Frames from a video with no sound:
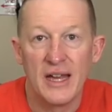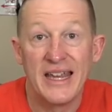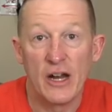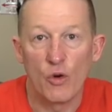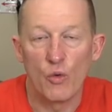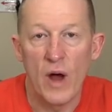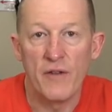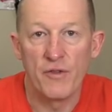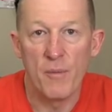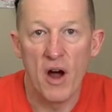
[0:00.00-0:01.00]
Get it
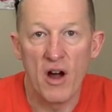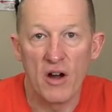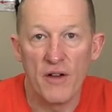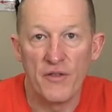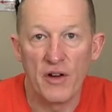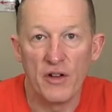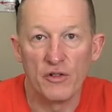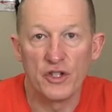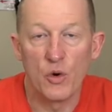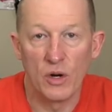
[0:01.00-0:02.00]
right from our very
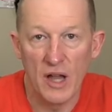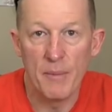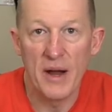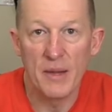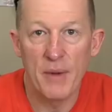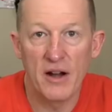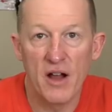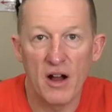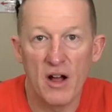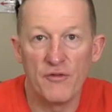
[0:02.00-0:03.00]
own store,
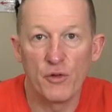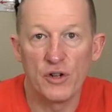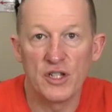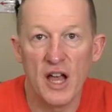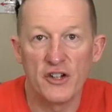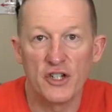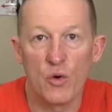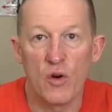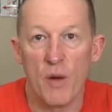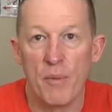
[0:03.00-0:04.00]
lawabidingbiker.com forward slash
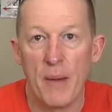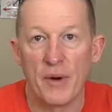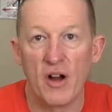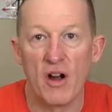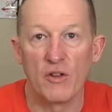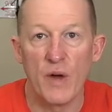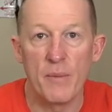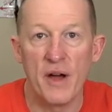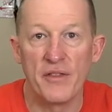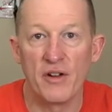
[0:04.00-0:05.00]
store. I'll pop a card right
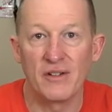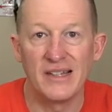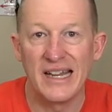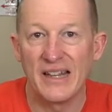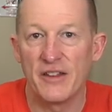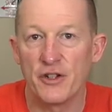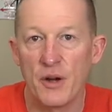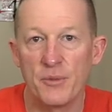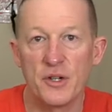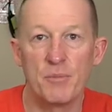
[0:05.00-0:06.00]
about there, link in the
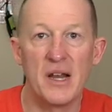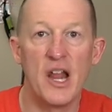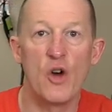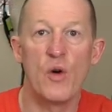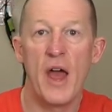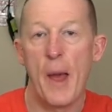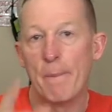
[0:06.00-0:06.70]
description below.